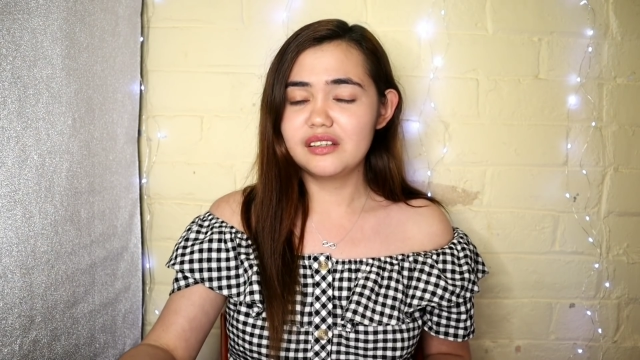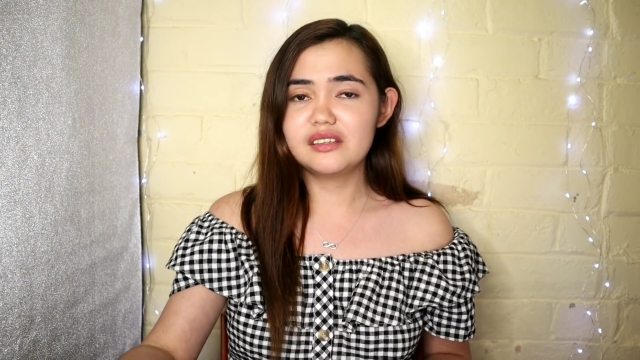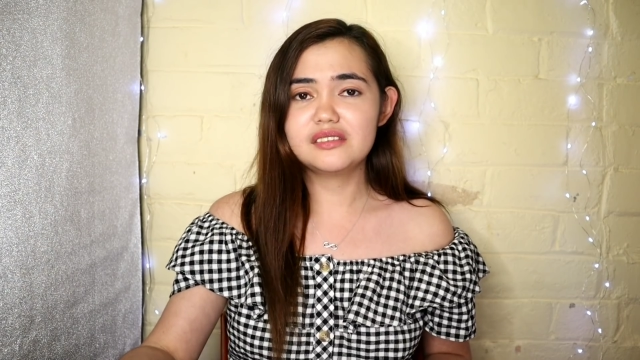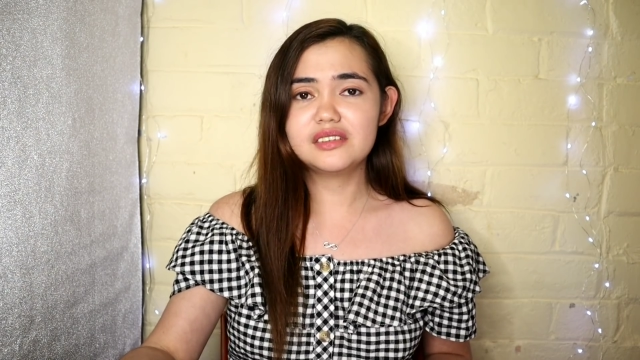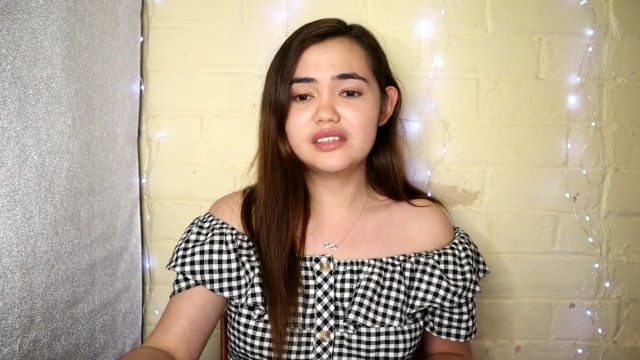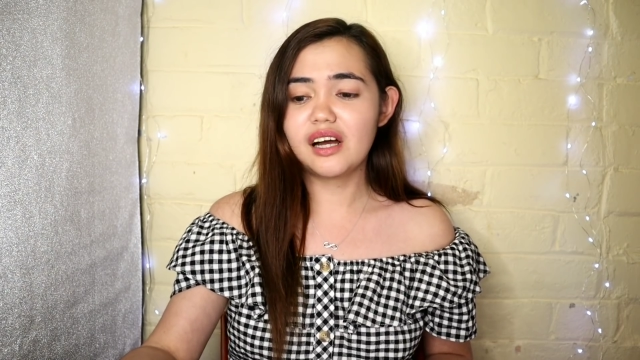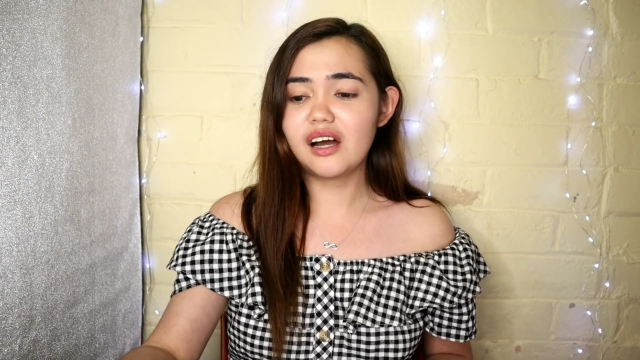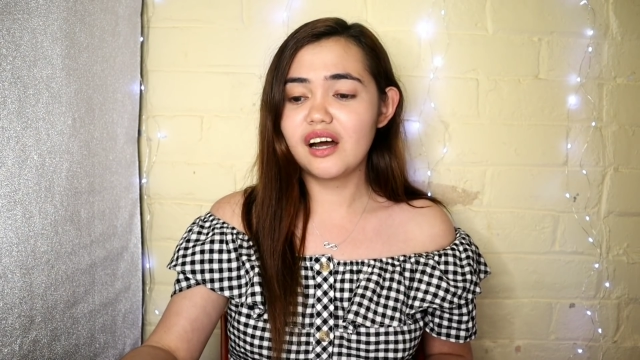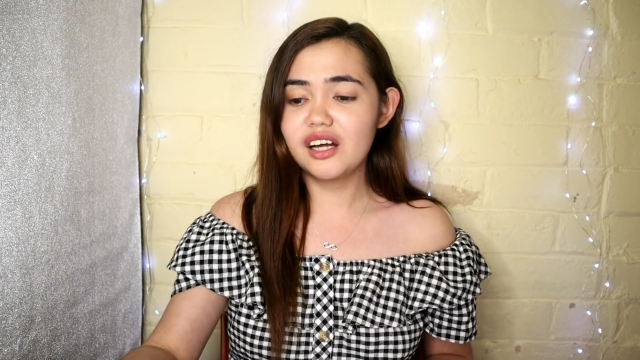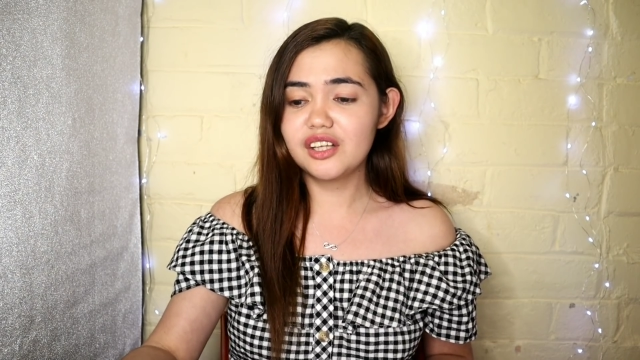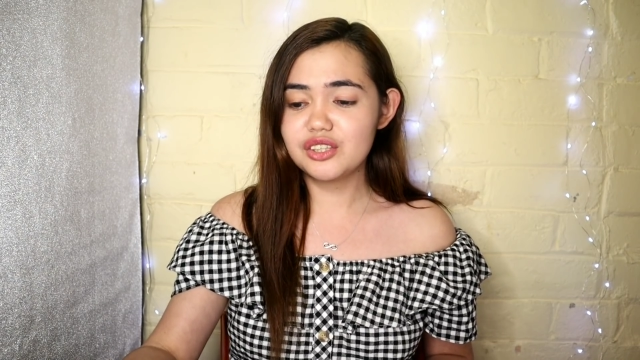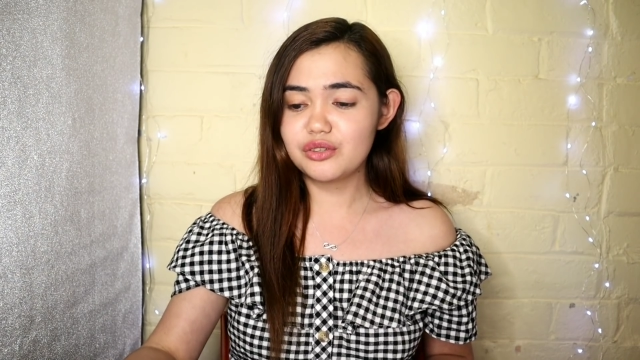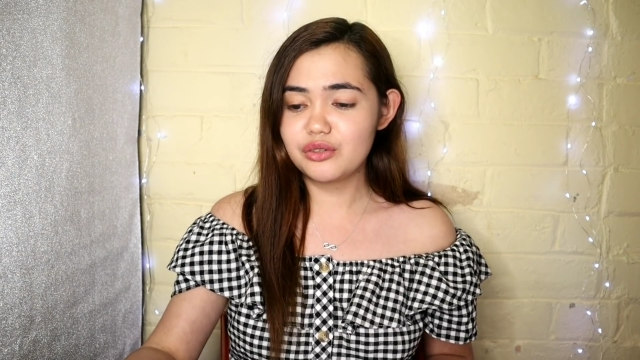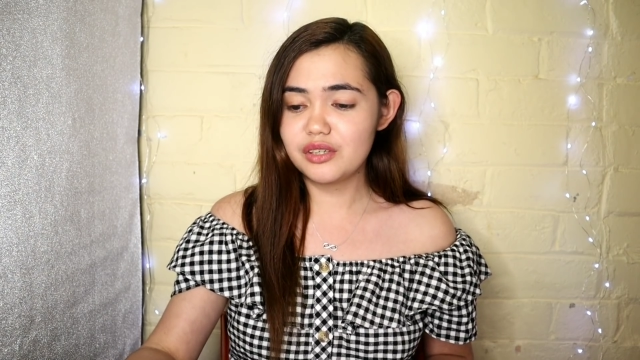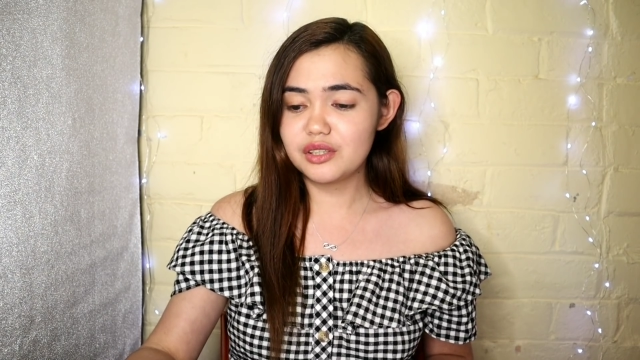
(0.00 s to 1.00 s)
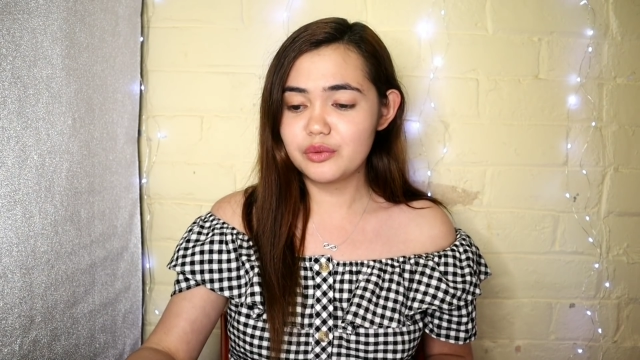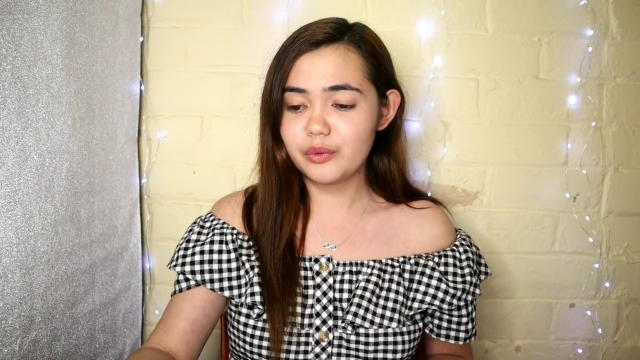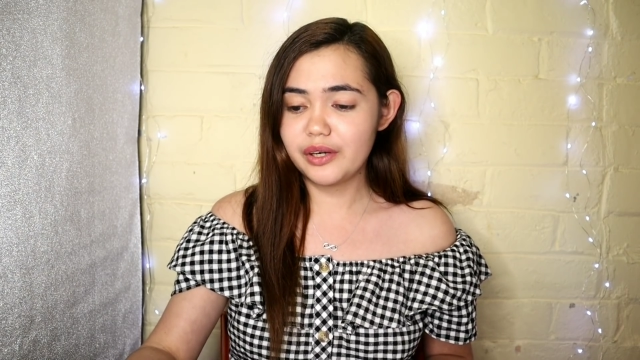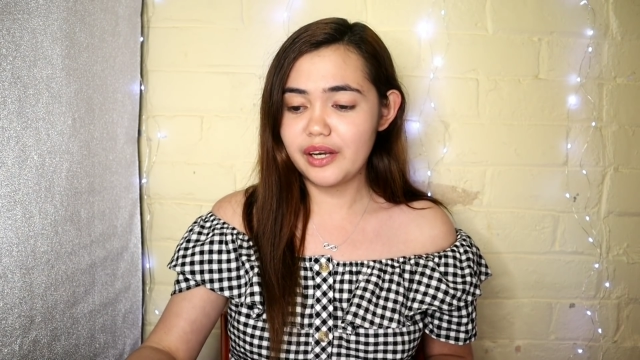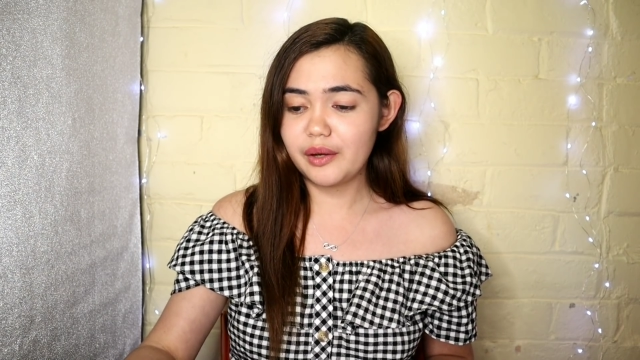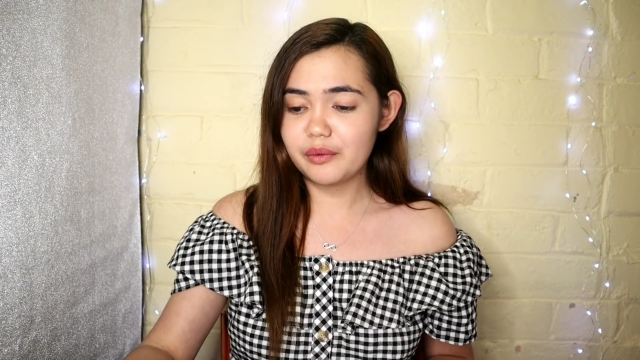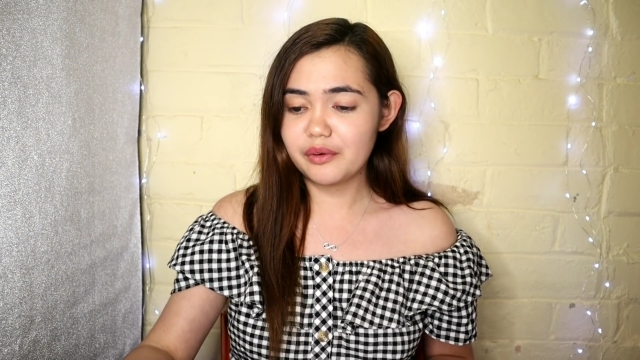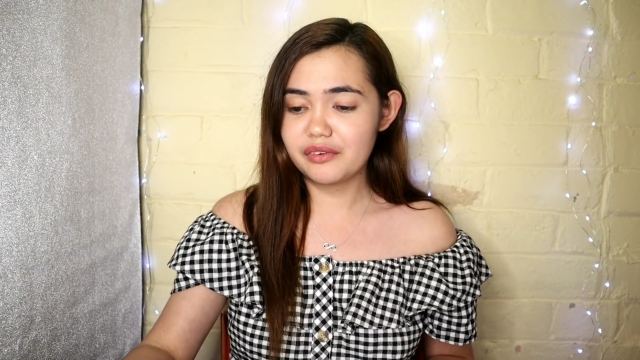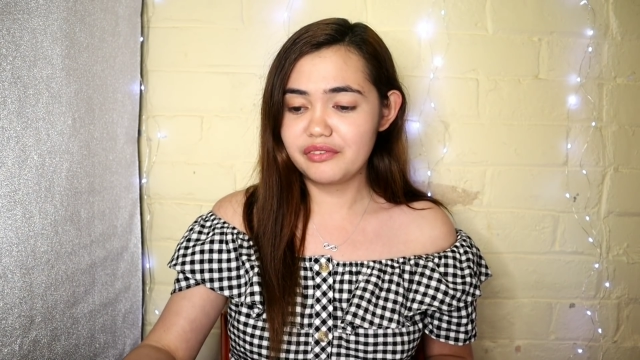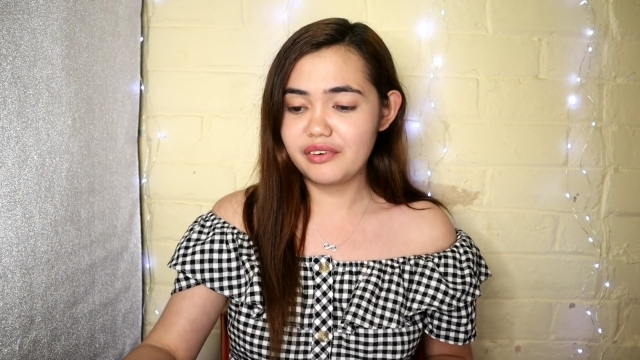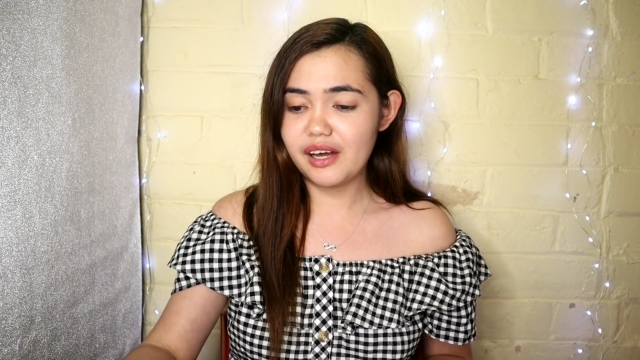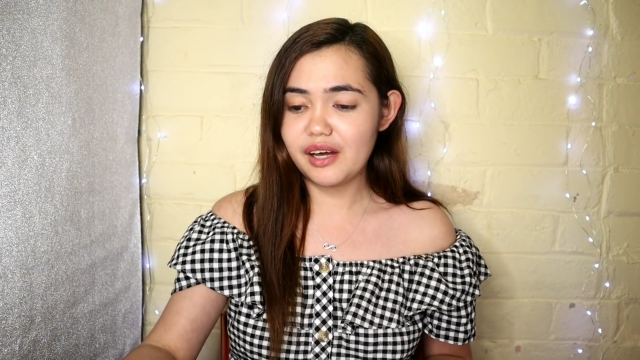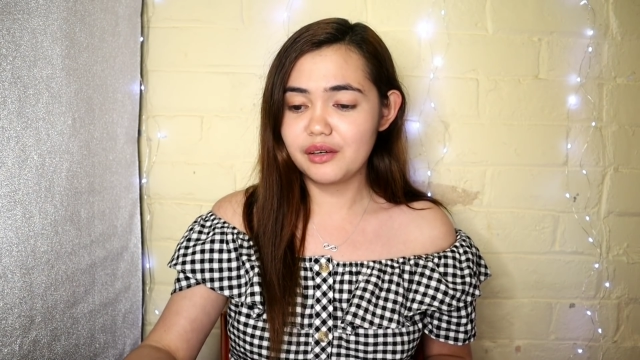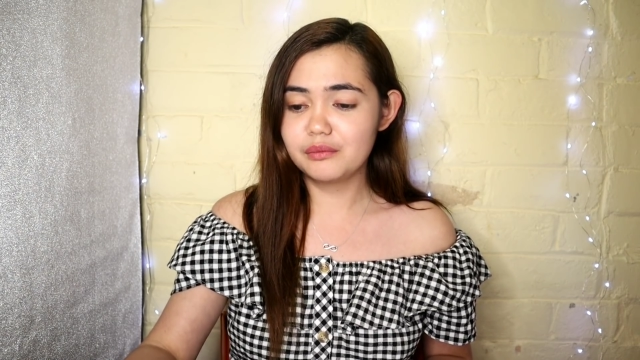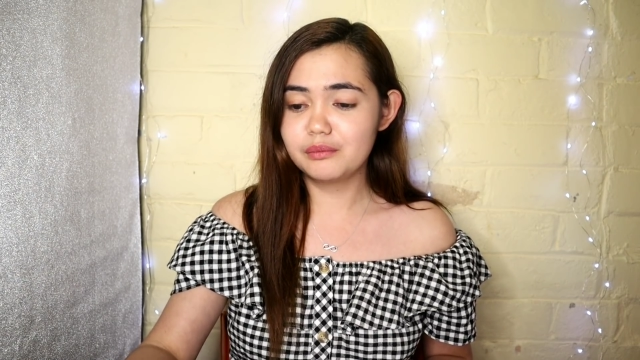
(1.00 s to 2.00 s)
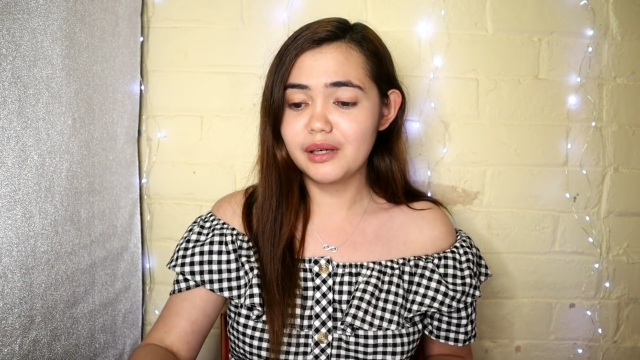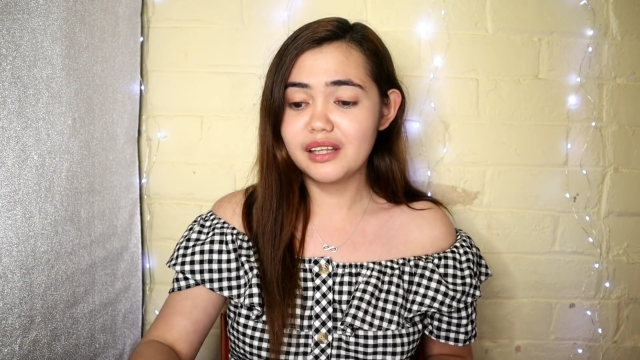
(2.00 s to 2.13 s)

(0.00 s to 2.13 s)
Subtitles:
the countries where they were found.